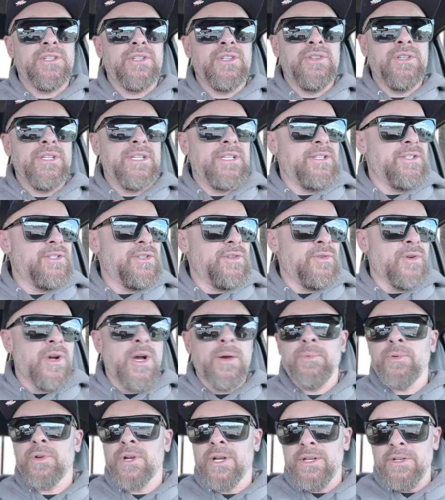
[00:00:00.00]
you need to
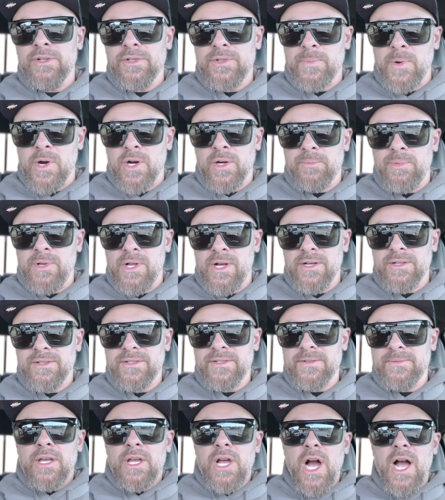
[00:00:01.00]
upgrade your spark
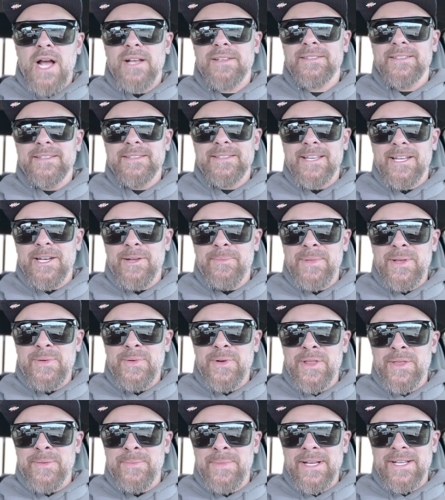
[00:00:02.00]
plugs. Cost is going to be one
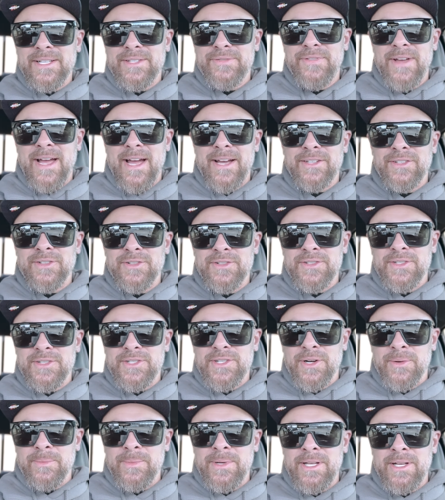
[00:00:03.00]
of the biggest factors
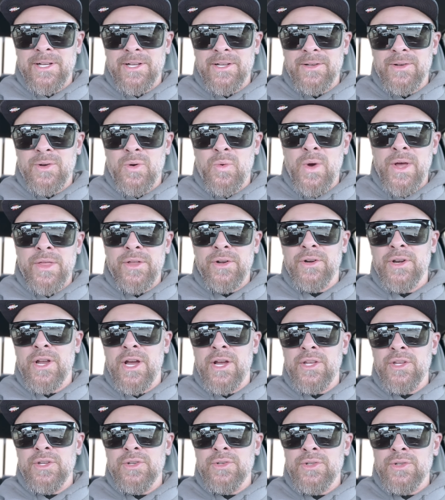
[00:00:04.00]
determining whether or
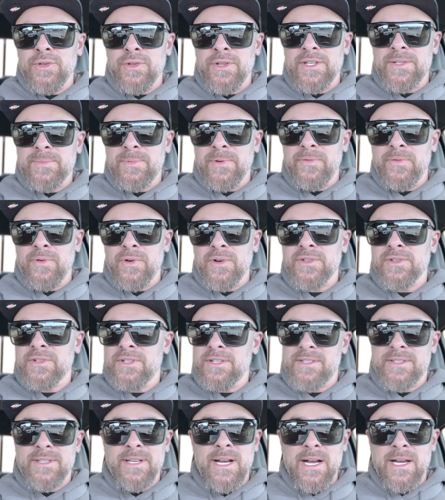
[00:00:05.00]
not you do this before, so
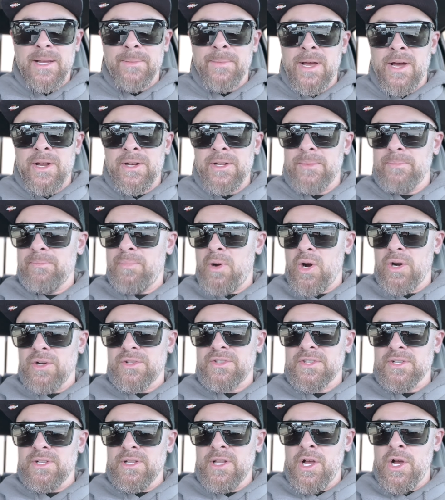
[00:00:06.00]
let's talk about it.
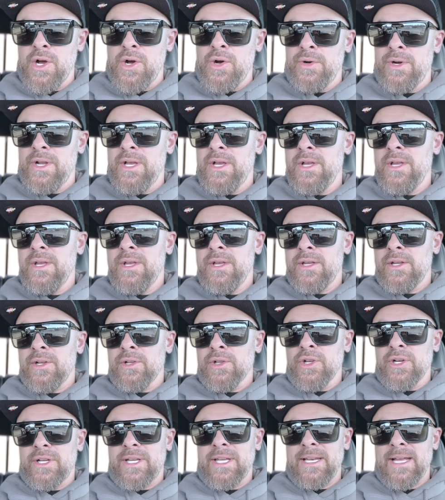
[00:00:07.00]
Parts alone, you're
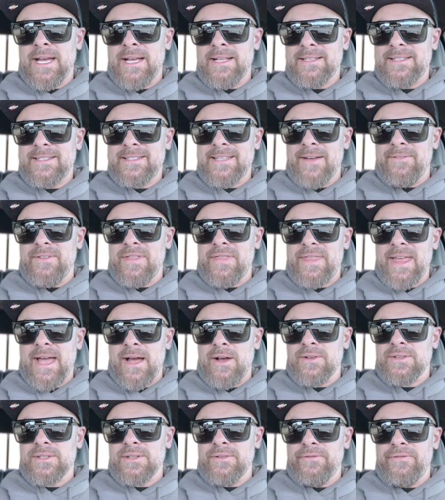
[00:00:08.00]
looking at
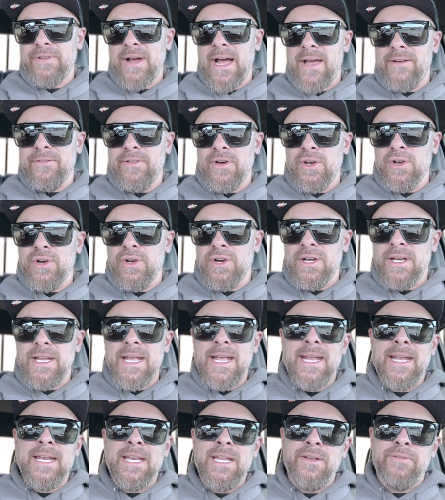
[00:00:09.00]

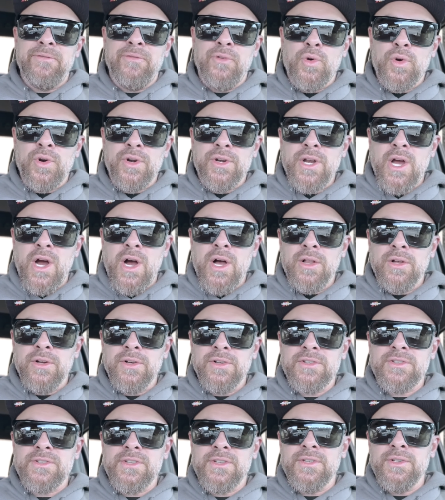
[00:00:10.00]

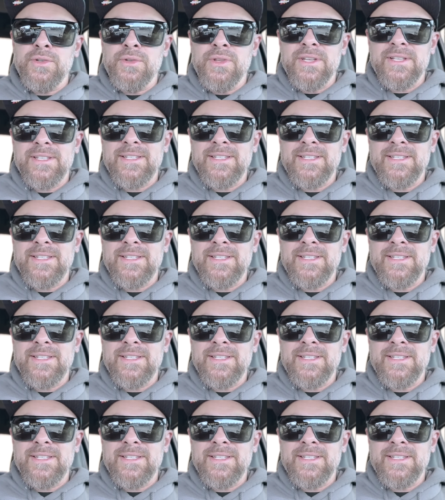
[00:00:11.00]
$7,584 to do the